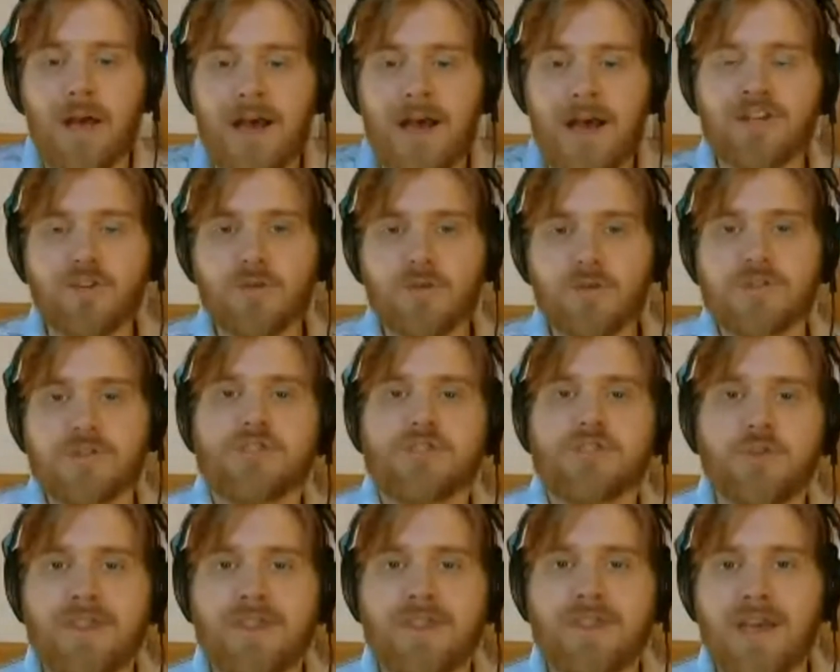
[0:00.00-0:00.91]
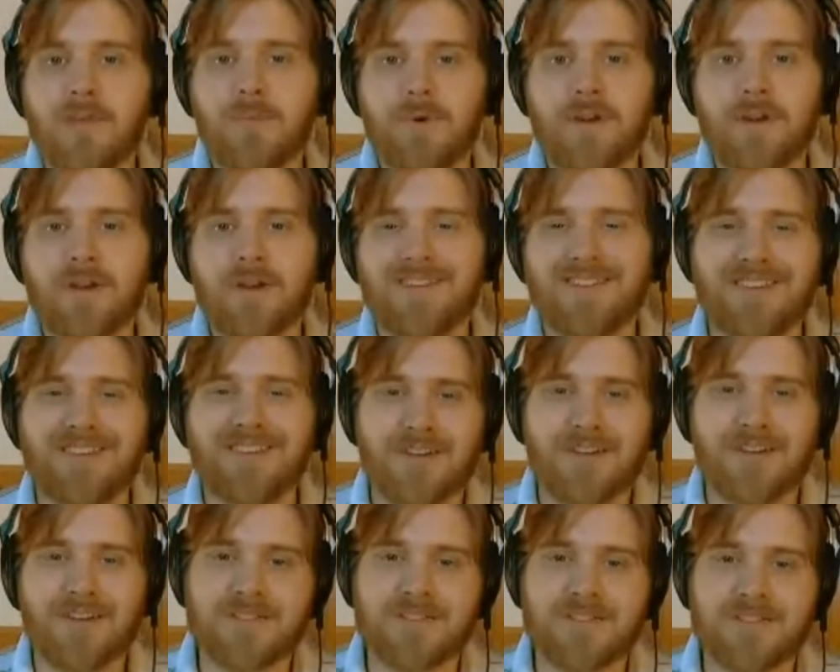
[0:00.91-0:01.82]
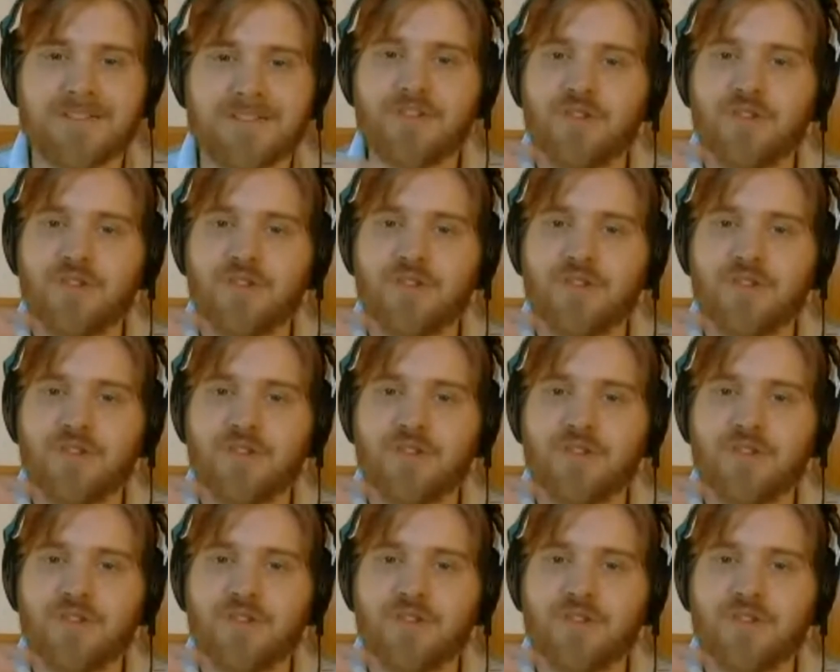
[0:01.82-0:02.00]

I do enjoy that, but you know, it's